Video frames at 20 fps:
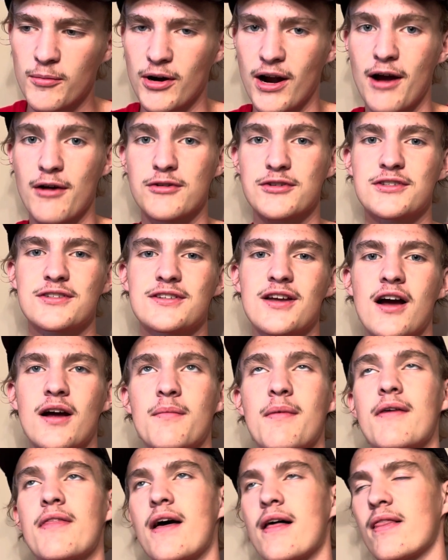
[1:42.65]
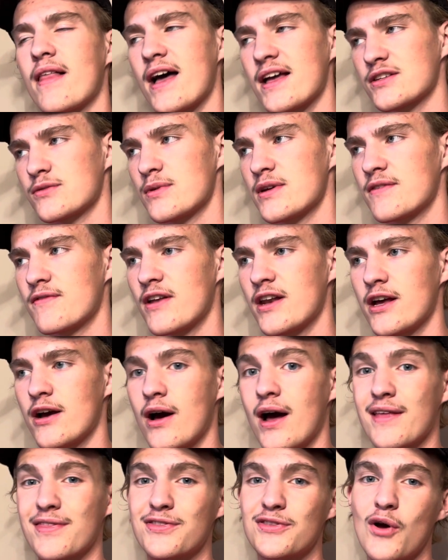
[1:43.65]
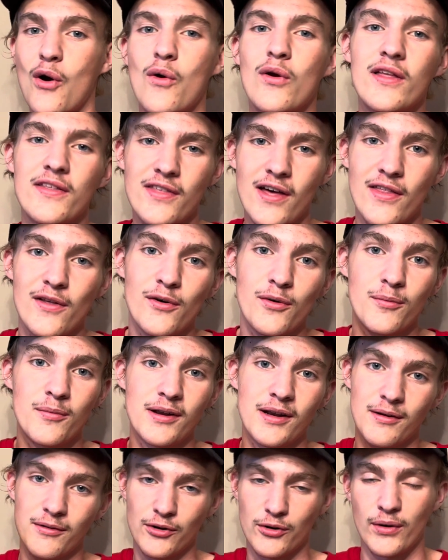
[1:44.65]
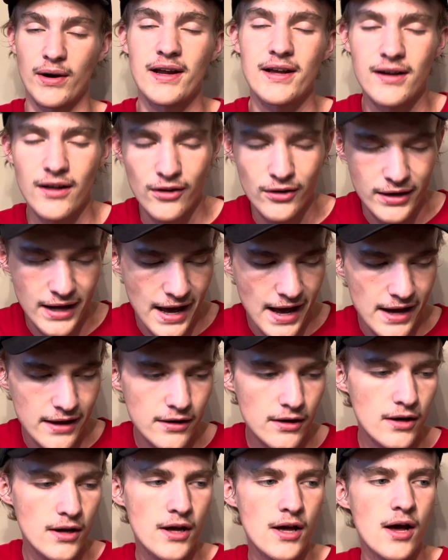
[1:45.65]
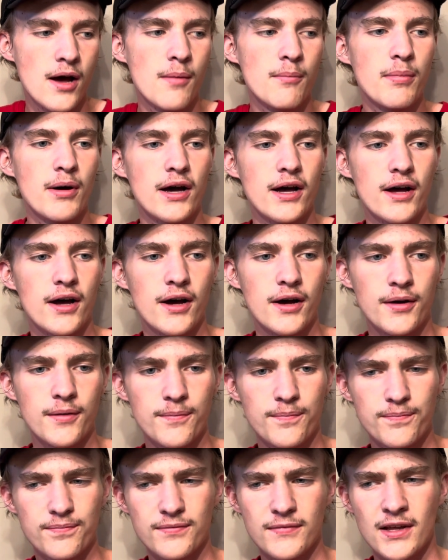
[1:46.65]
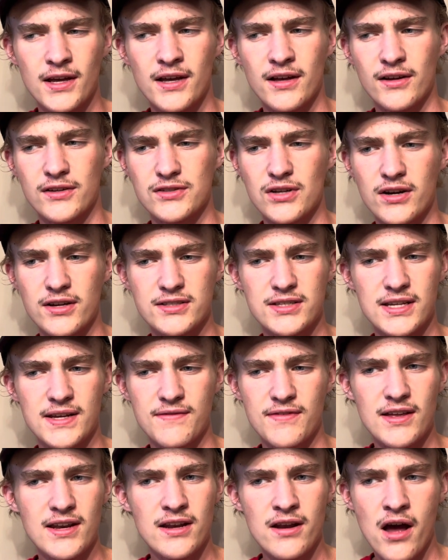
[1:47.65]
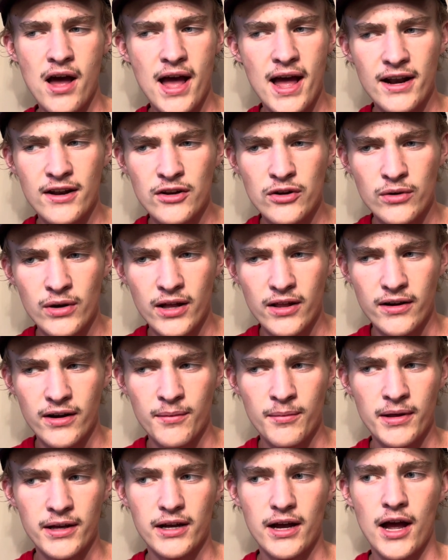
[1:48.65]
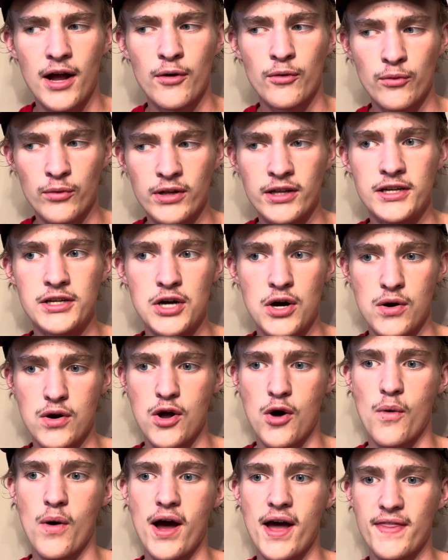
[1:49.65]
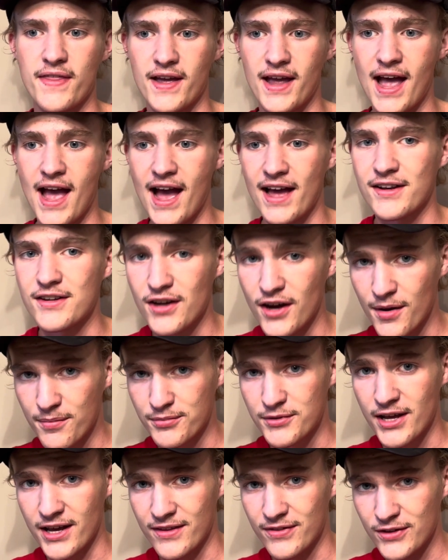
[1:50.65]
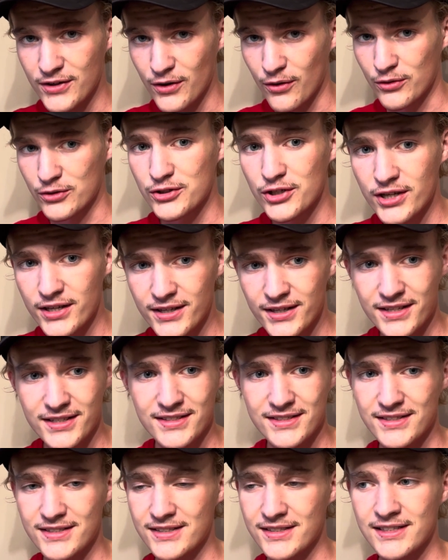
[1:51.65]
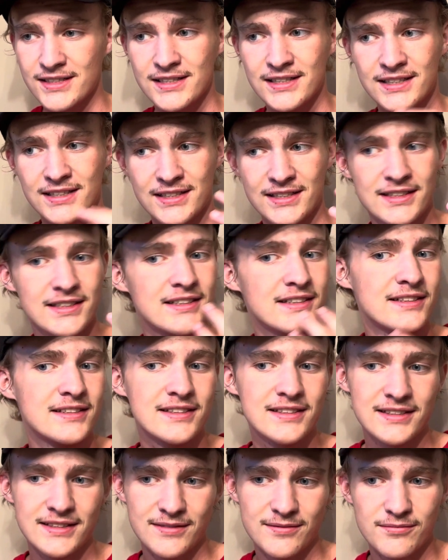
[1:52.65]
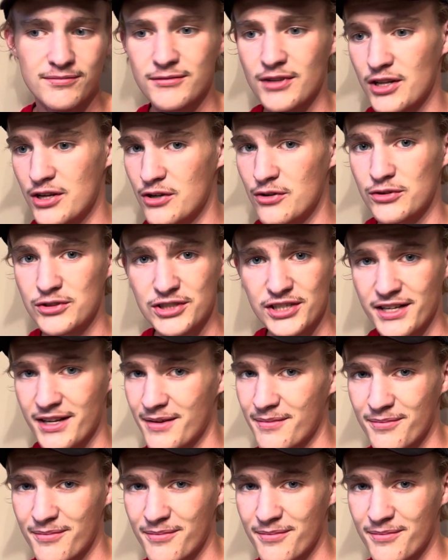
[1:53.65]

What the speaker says: I was talking about that last week video. I totally thought that would have been a great color to add. But because honestly, if they did not add a new color, I'm like, I really don't know why they had to update the Ultra, because the new chip.